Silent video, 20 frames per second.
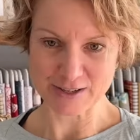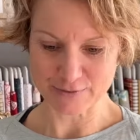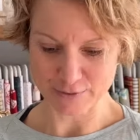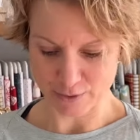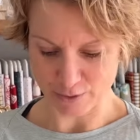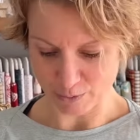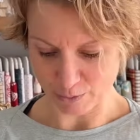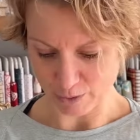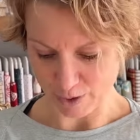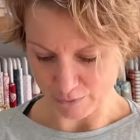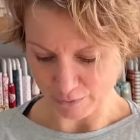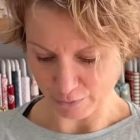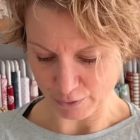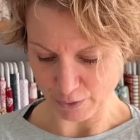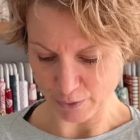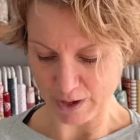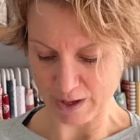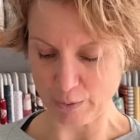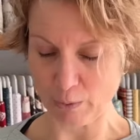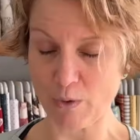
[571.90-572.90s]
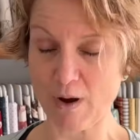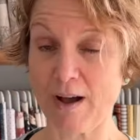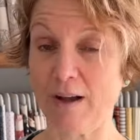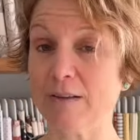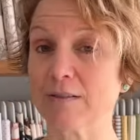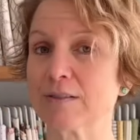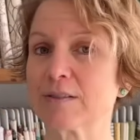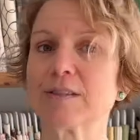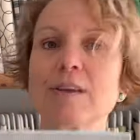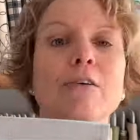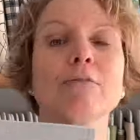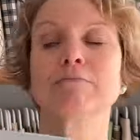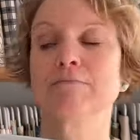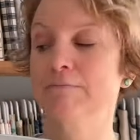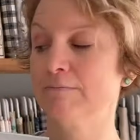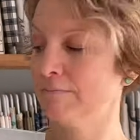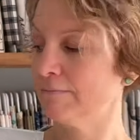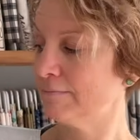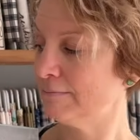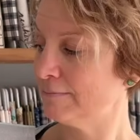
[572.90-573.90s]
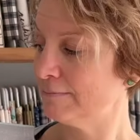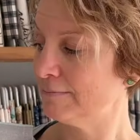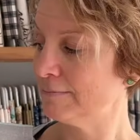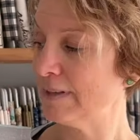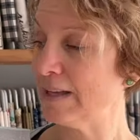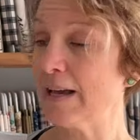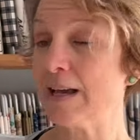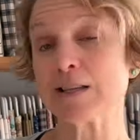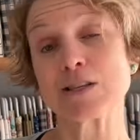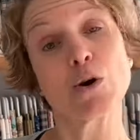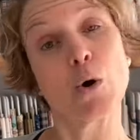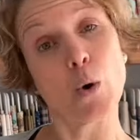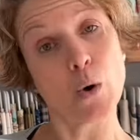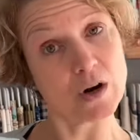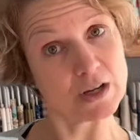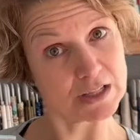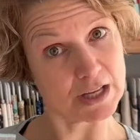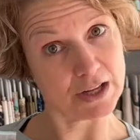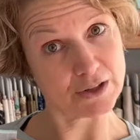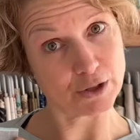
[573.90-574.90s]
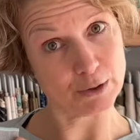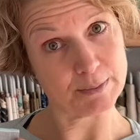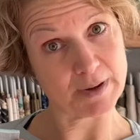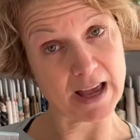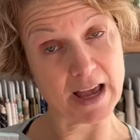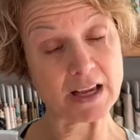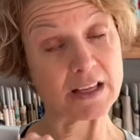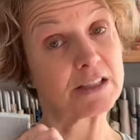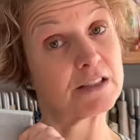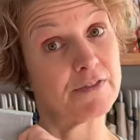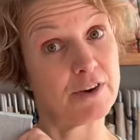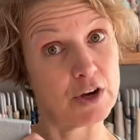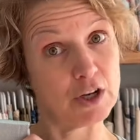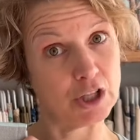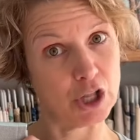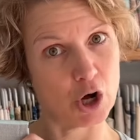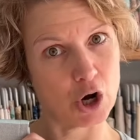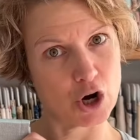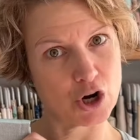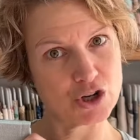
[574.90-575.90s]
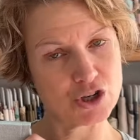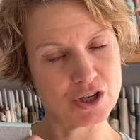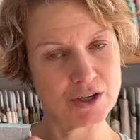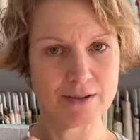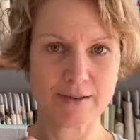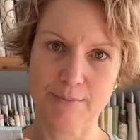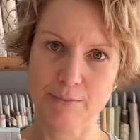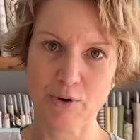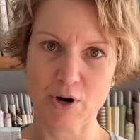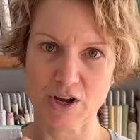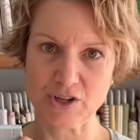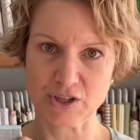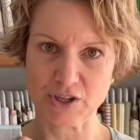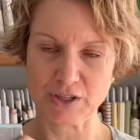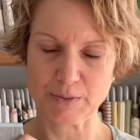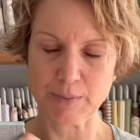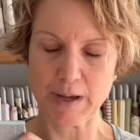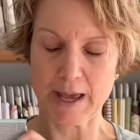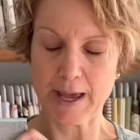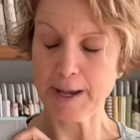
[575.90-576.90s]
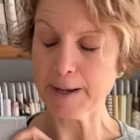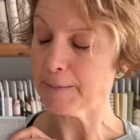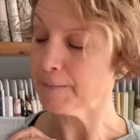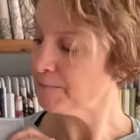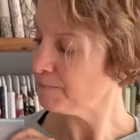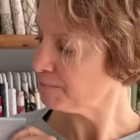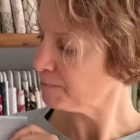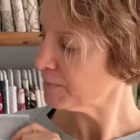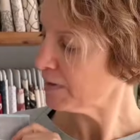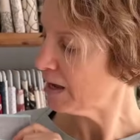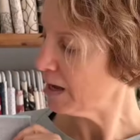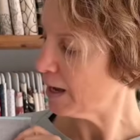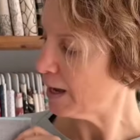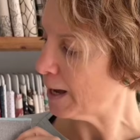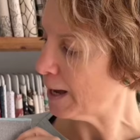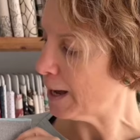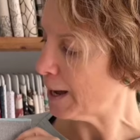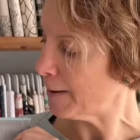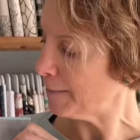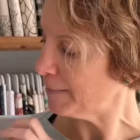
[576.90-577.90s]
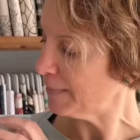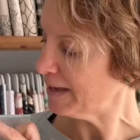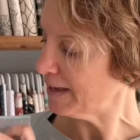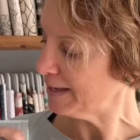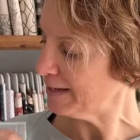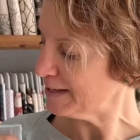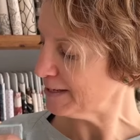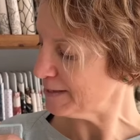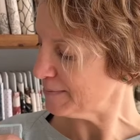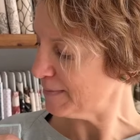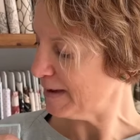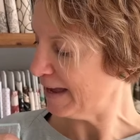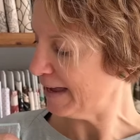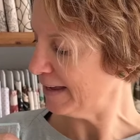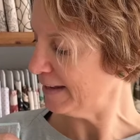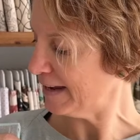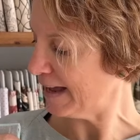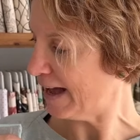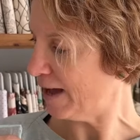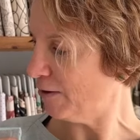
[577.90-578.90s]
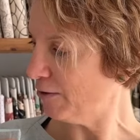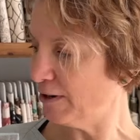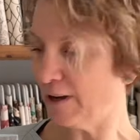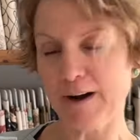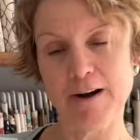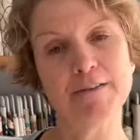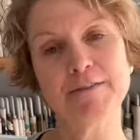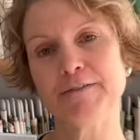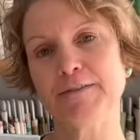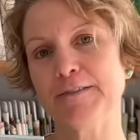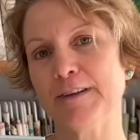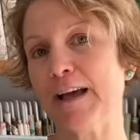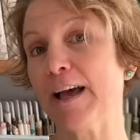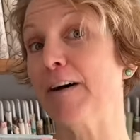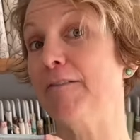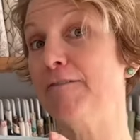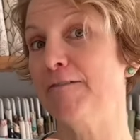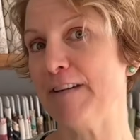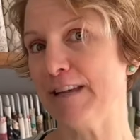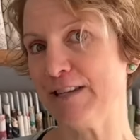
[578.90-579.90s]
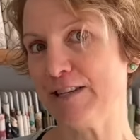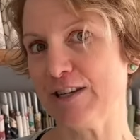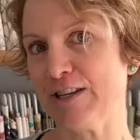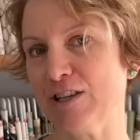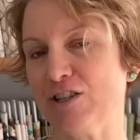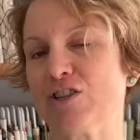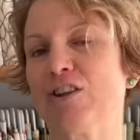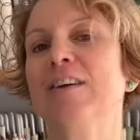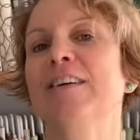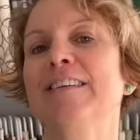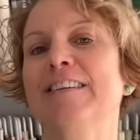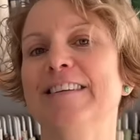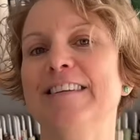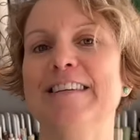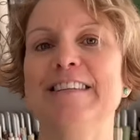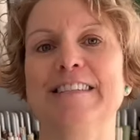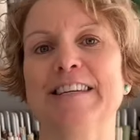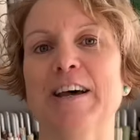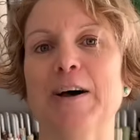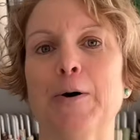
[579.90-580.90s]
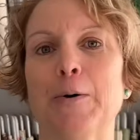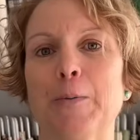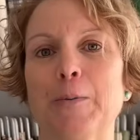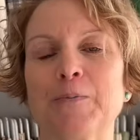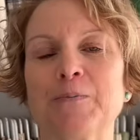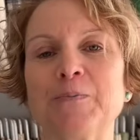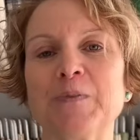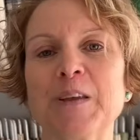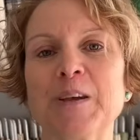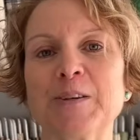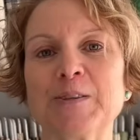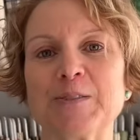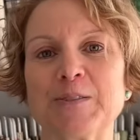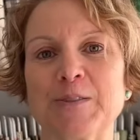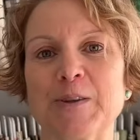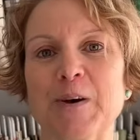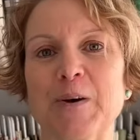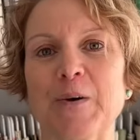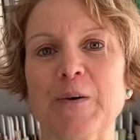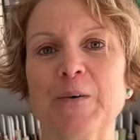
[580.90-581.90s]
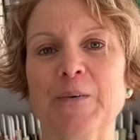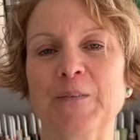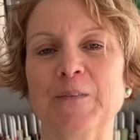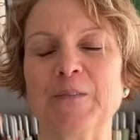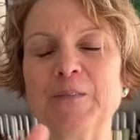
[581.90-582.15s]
for quite a while. So it's a horizontal bag. It's a very large project bag. It is made out of a vintage tea towel. So